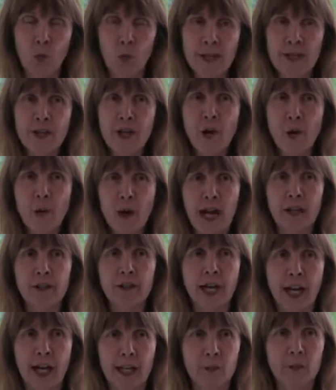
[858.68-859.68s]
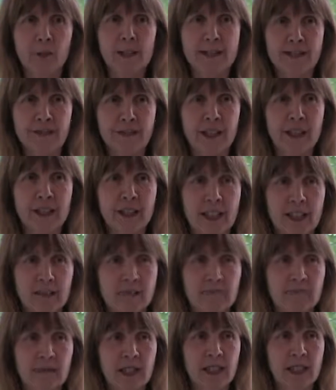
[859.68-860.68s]
We know how God was
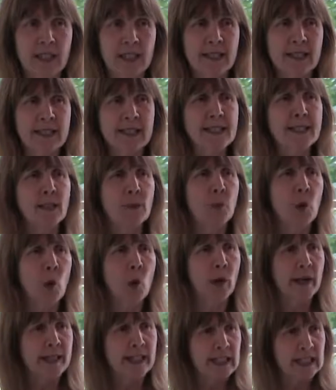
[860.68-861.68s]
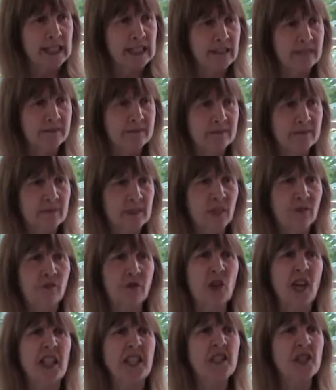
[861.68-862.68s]
feeling: disappointed,
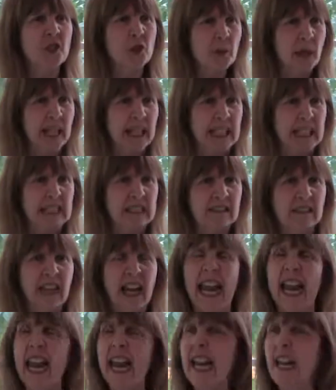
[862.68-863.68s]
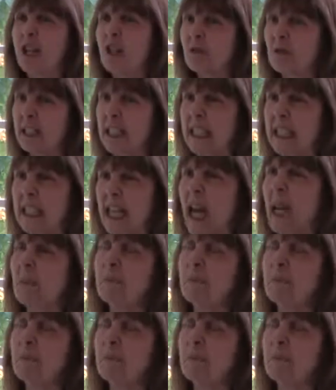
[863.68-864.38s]
frustrated, angry,